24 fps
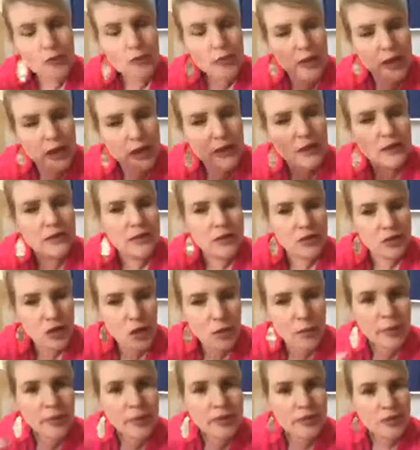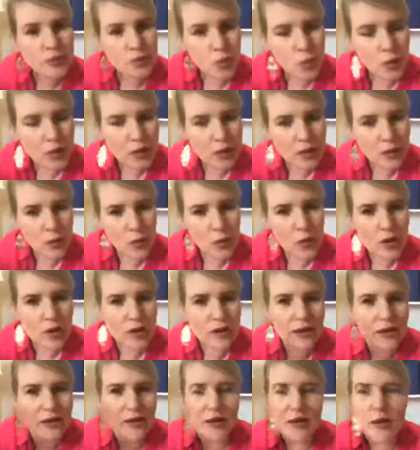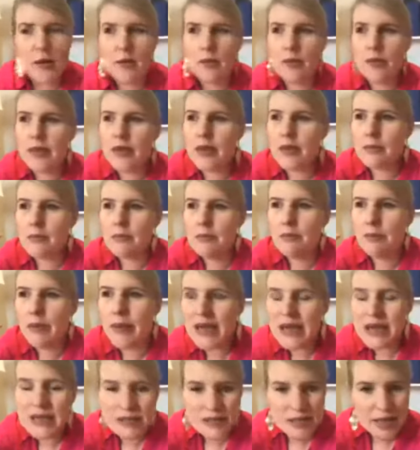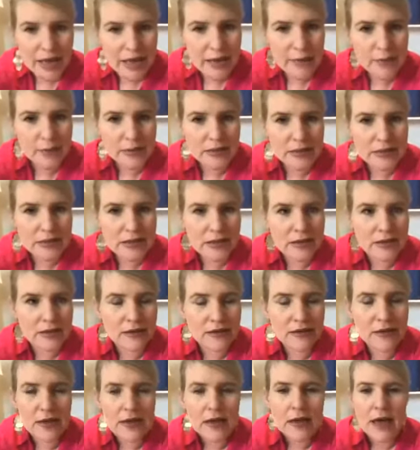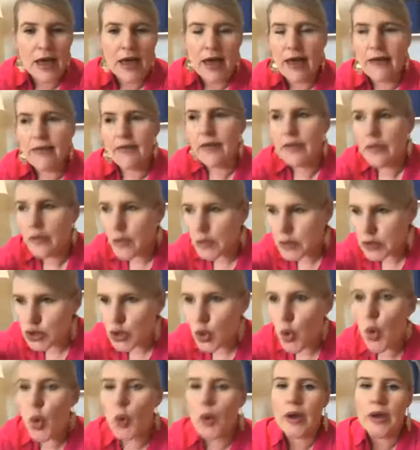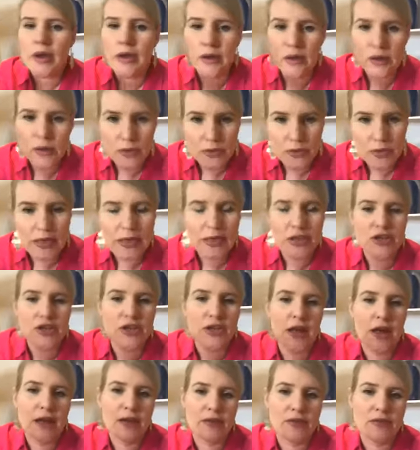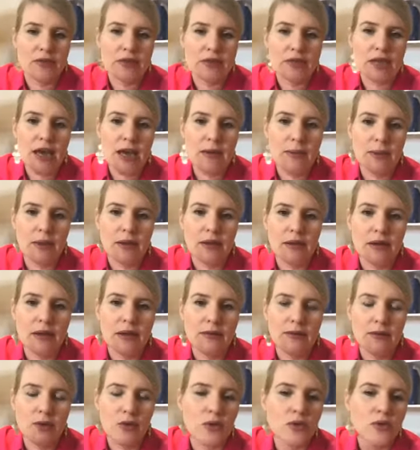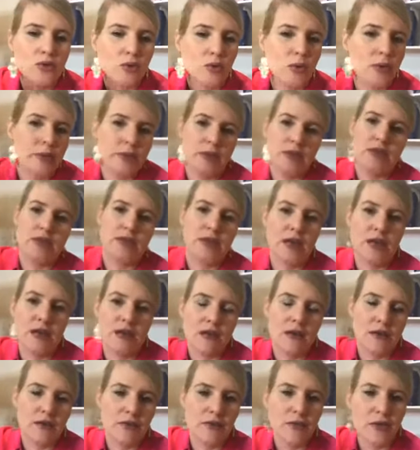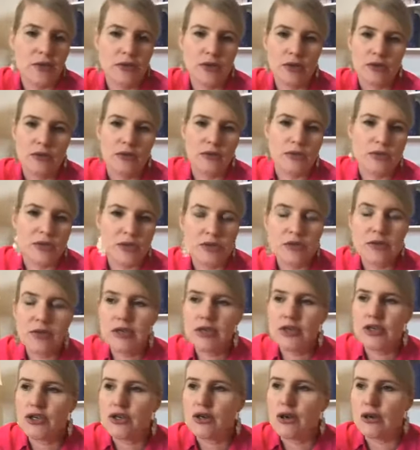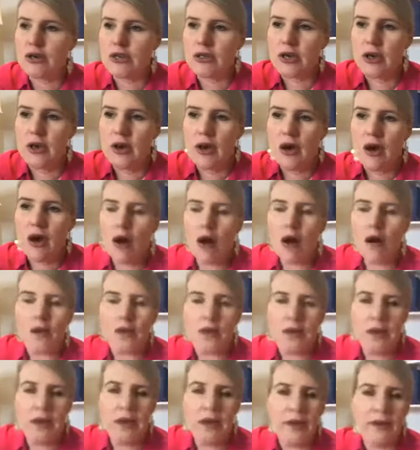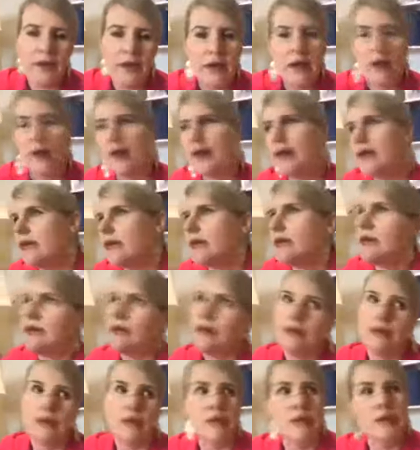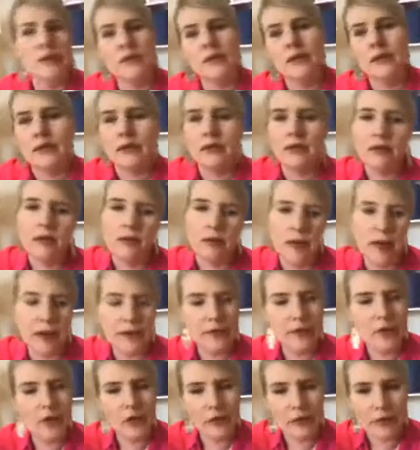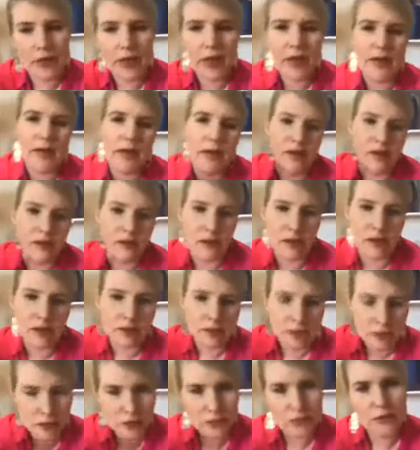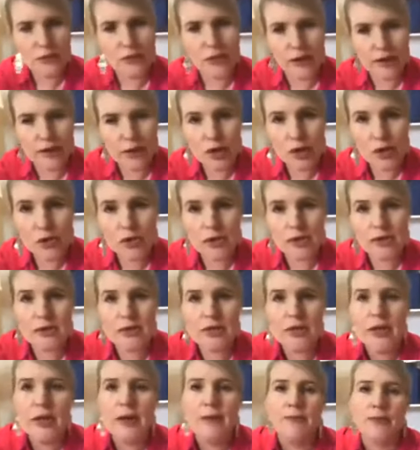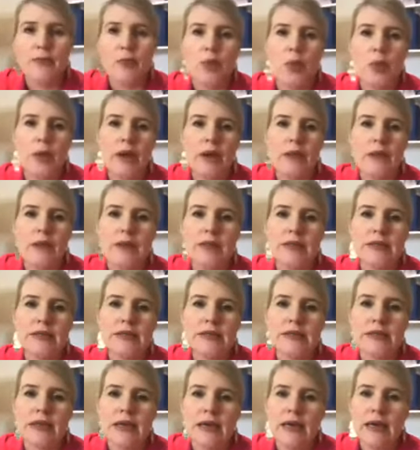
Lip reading: bringing in the topics one at a one, and they were bringing big tables in, and then they were talking through each line of the table. And of course, we were just taking a photo or a screenshot of it and then going, do, I've got that, I've read it through, I know it. Whereas